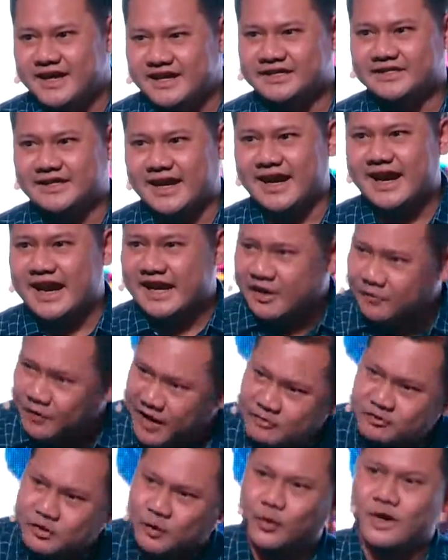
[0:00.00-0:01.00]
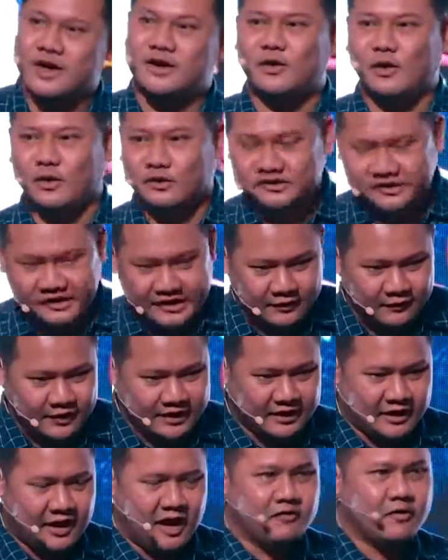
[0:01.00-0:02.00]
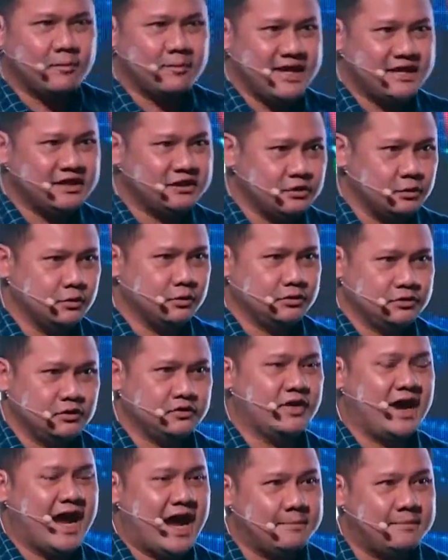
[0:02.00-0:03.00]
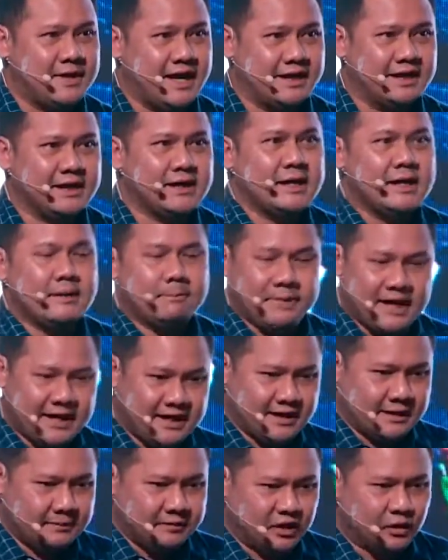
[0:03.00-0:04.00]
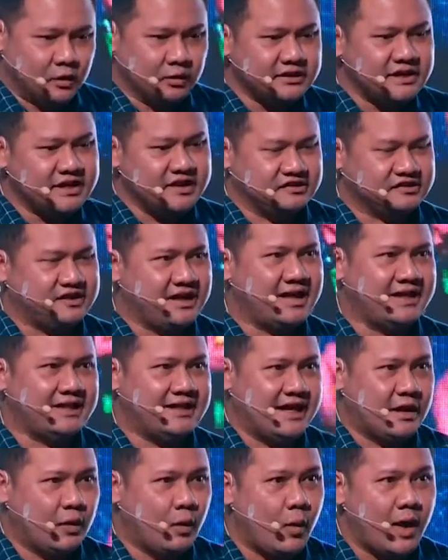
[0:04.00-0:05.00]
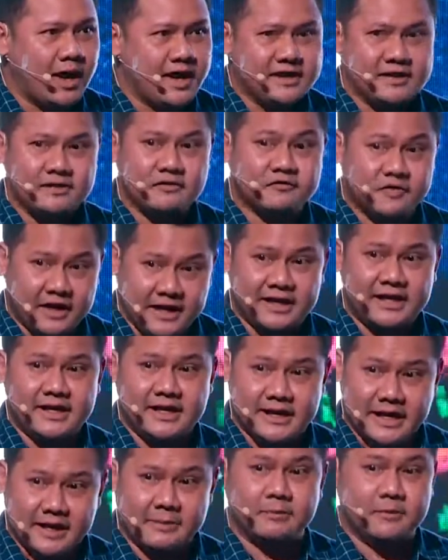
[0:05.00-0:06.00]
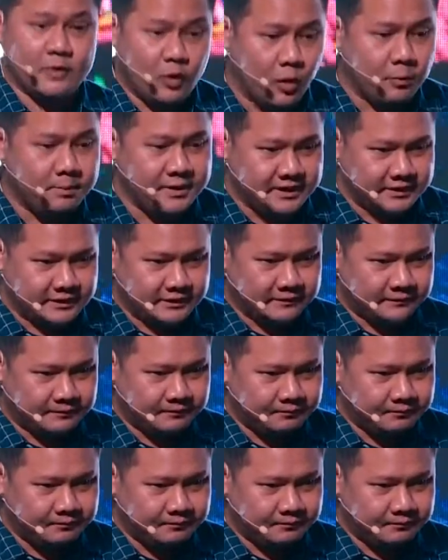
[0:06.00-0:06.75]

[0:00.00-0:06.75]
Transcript: in Thailand, and we have to work closely with the government to drive that. But the good thing is that they are quite friendly and open.